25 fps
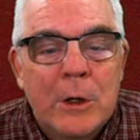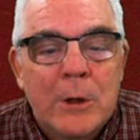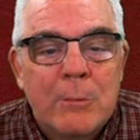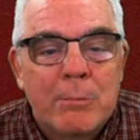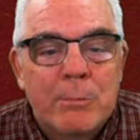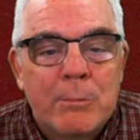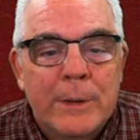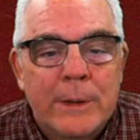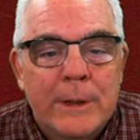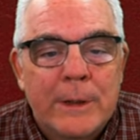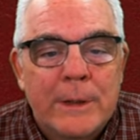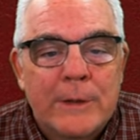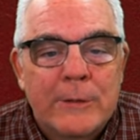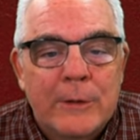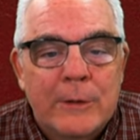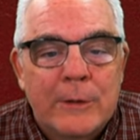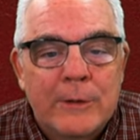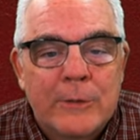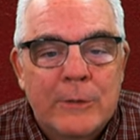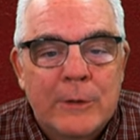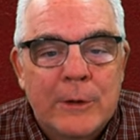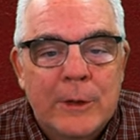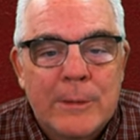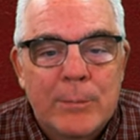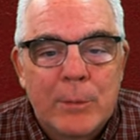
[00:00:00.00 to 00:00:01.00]
but
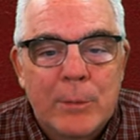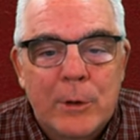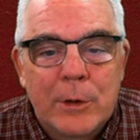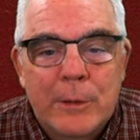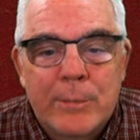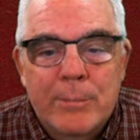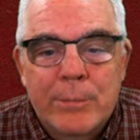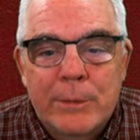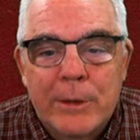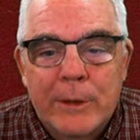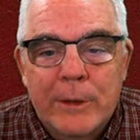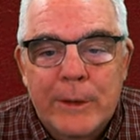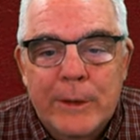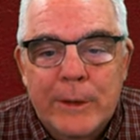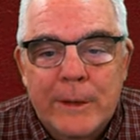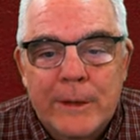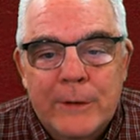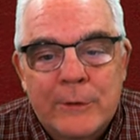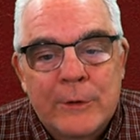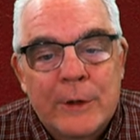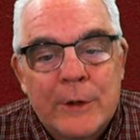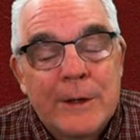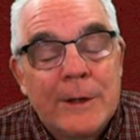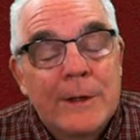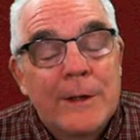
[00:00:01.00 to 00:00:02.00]
Tibor
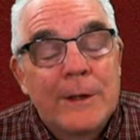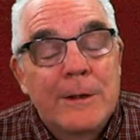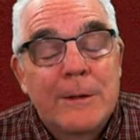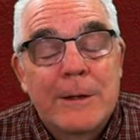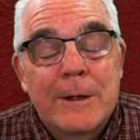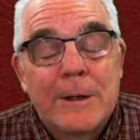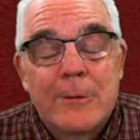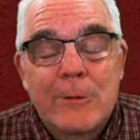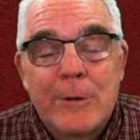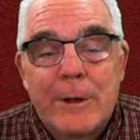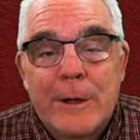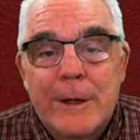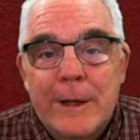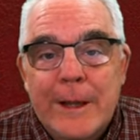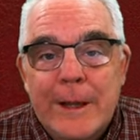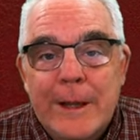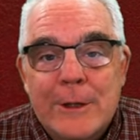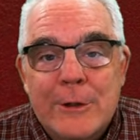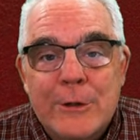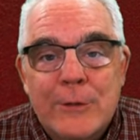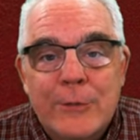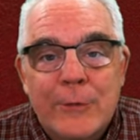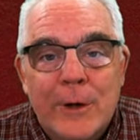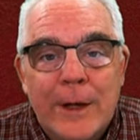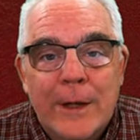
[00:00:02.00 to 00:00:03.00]
plays queen
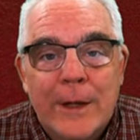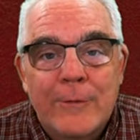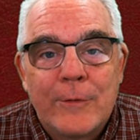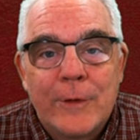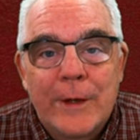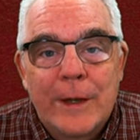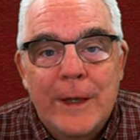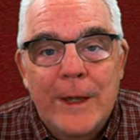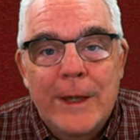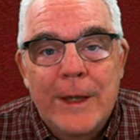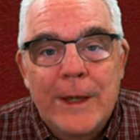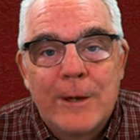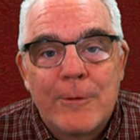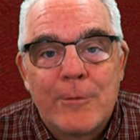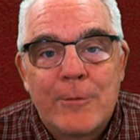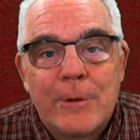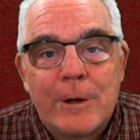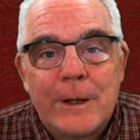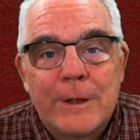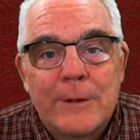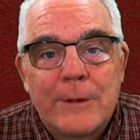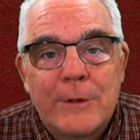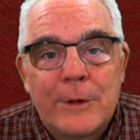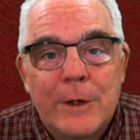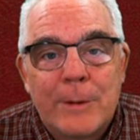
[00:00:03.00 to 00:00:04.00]
h5
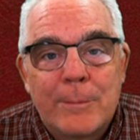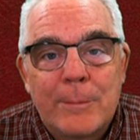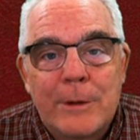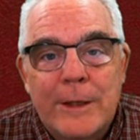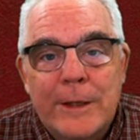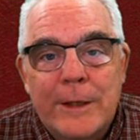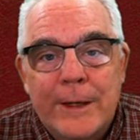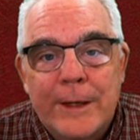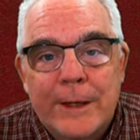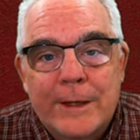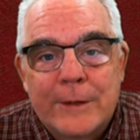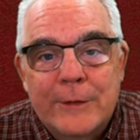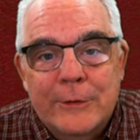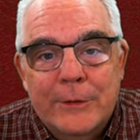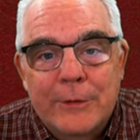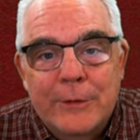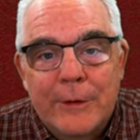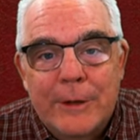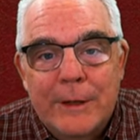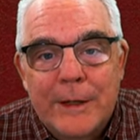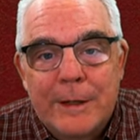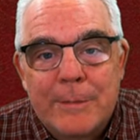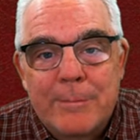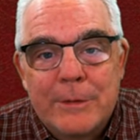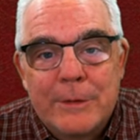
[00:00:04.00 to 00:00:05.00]
anyway, double
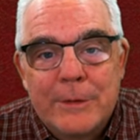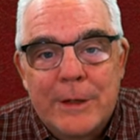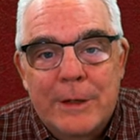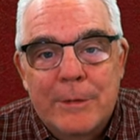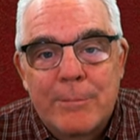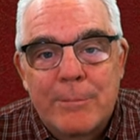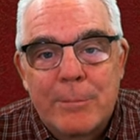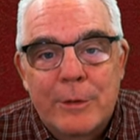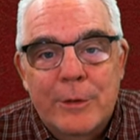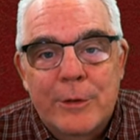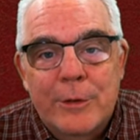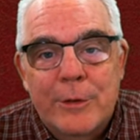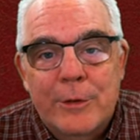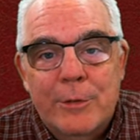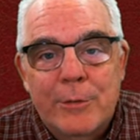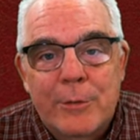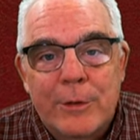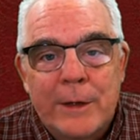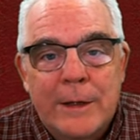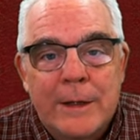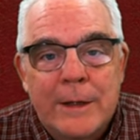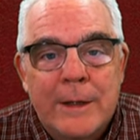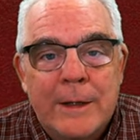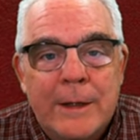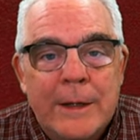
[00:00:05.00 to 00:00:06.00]
exclam number
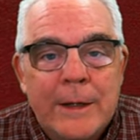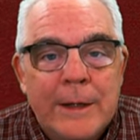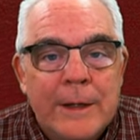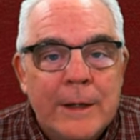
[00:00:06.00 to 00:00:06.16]
three.